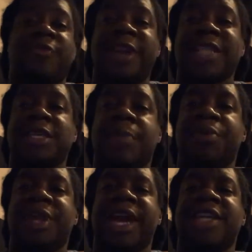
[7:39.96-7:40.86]
for the next couple
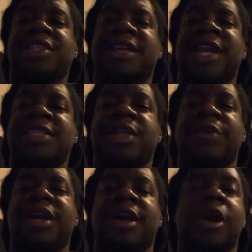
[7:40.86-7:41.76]
of days to kind of see
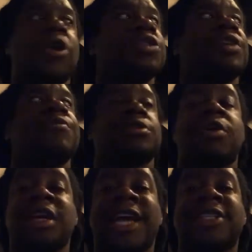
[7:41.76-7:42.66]
where it goes. If it
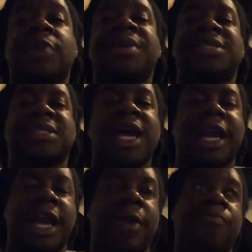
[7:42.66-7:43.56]
looks like it's going to be
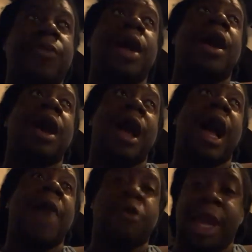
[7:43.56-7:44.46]
sunny,
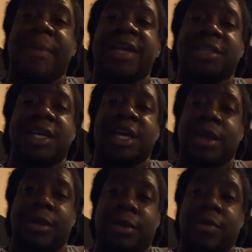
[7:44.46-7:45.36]
I'm going to get my ticket.
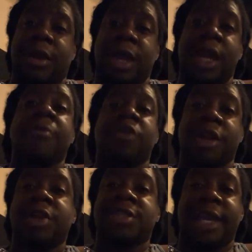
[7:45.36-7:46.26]
And I'm going
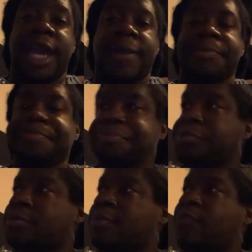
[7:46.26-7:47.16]
to go to the game.
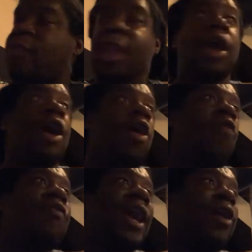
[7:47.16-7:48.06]

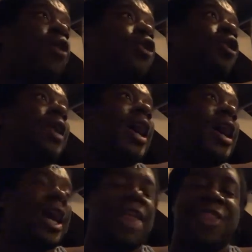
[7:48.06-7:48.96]
Hopefully I can order it
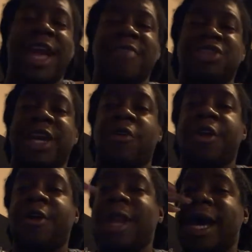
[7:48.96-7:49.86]
online. I think I was trying to
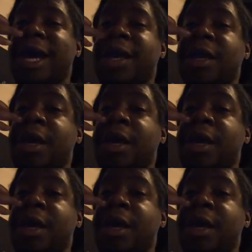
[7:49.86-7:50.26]
order it online.